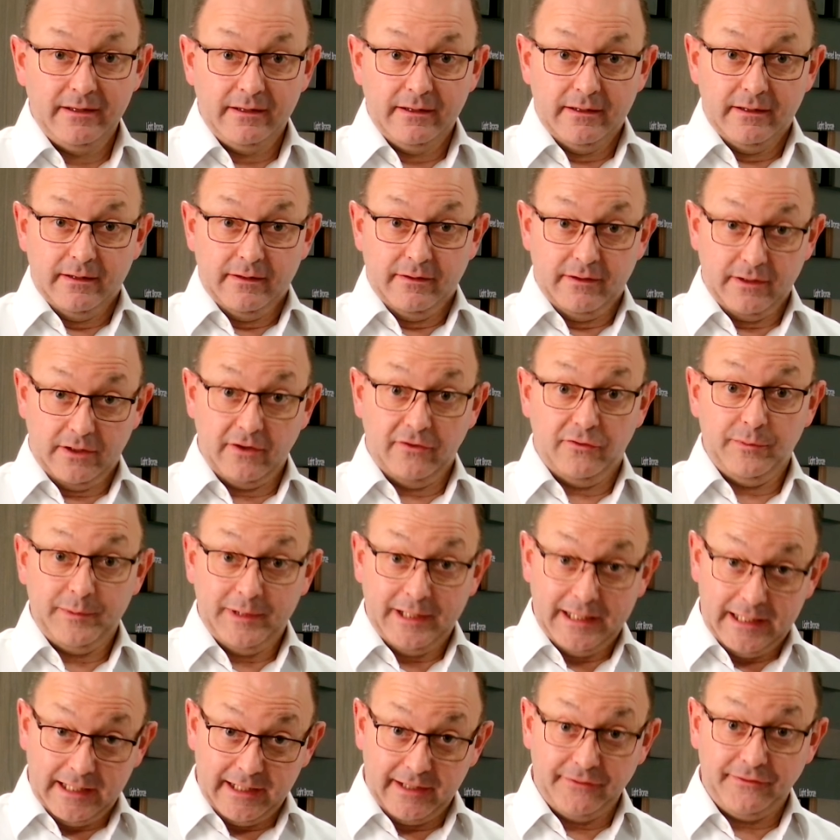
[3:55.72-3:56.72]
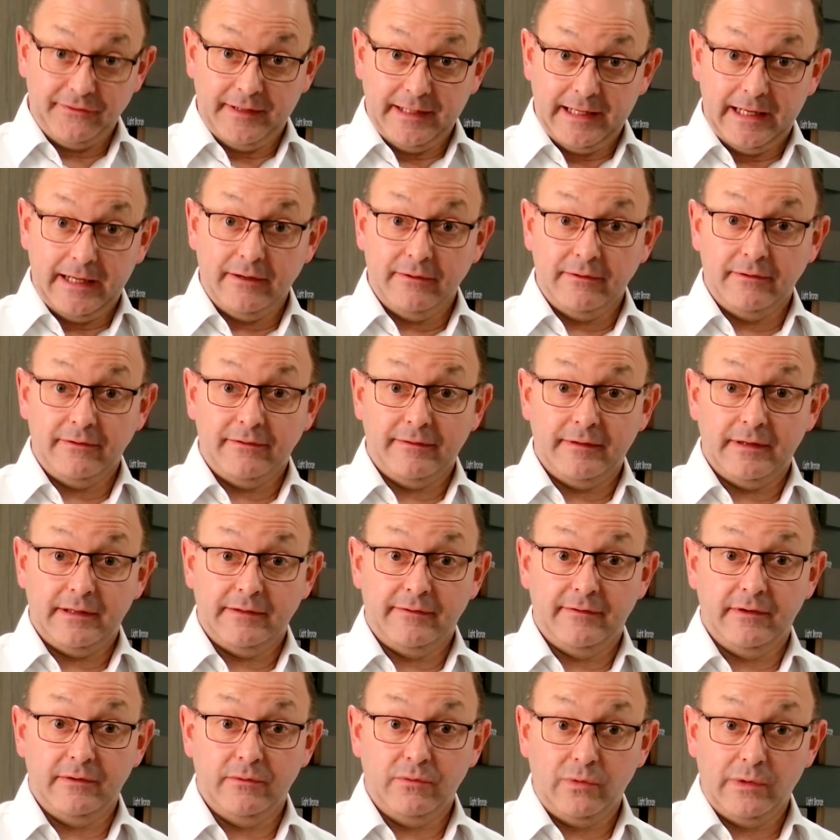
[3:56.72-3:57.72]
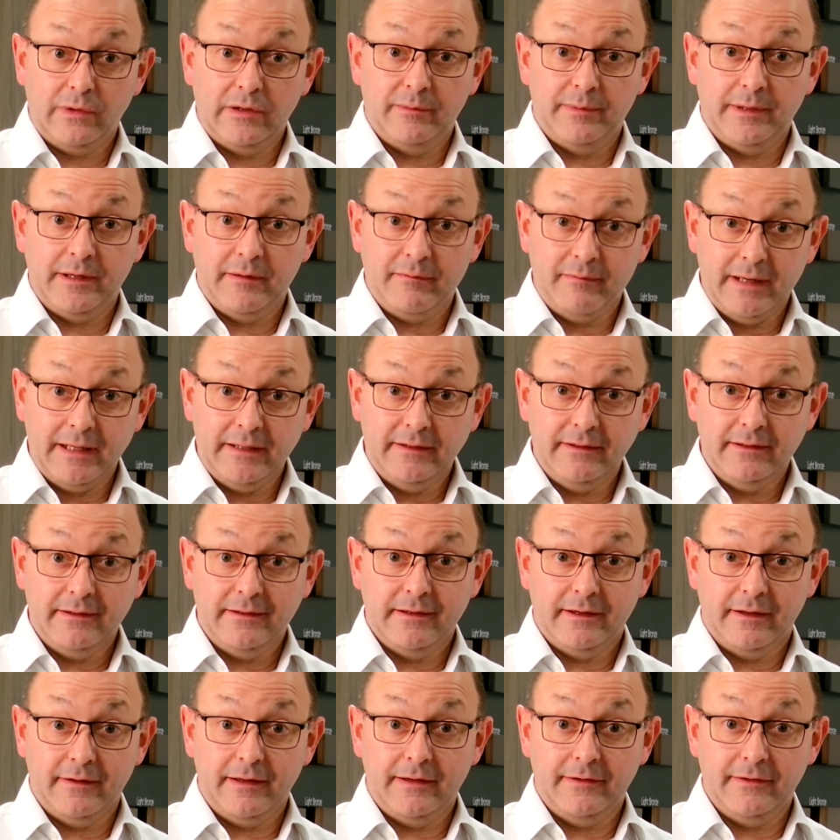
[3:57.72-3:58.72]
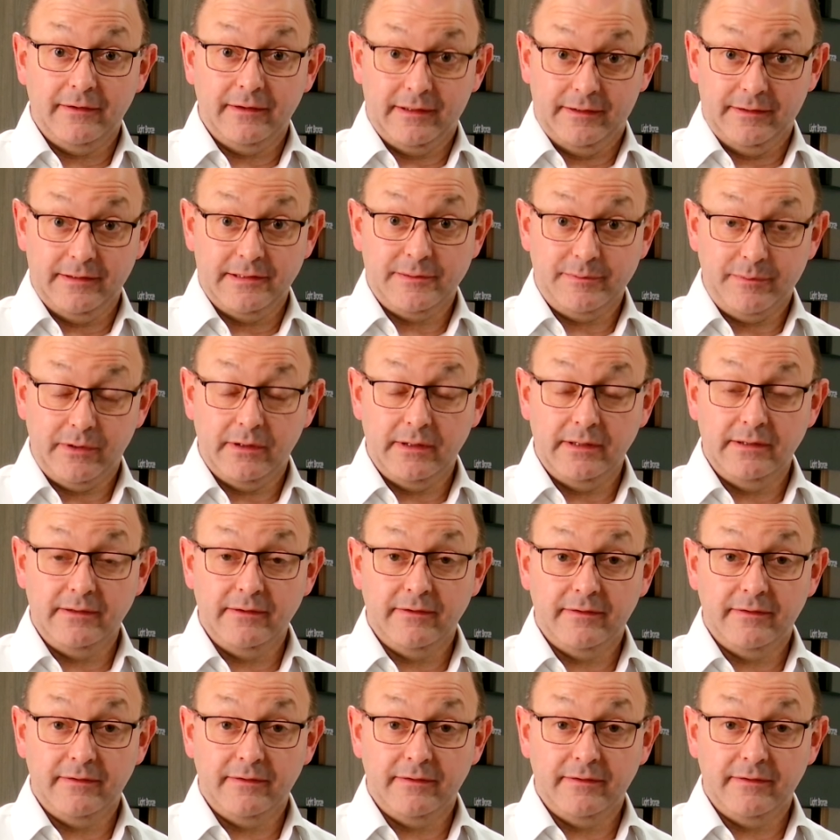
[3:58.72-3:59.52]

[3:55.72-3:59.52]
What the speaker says: The government has announced that it will be amended at this point,